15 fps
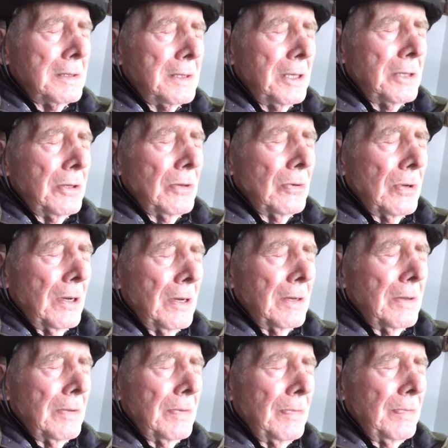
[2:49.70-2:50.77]
Take your
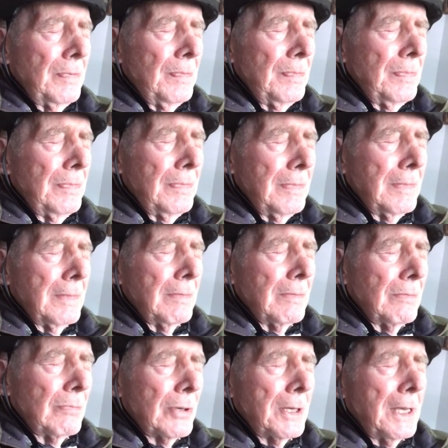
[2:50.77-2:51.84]

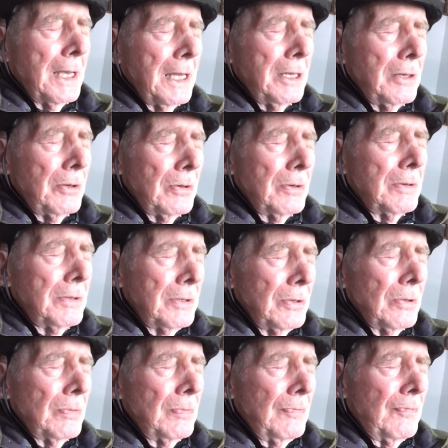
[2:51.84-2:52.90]
brigade,
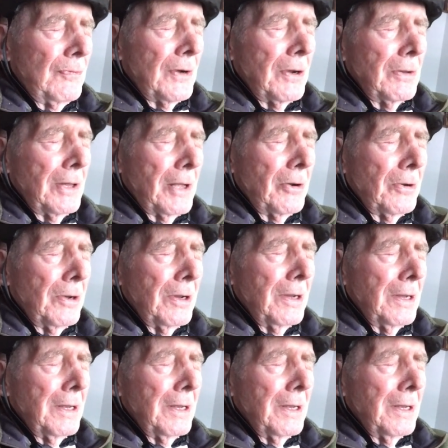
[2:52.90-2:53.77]
your fire lighter,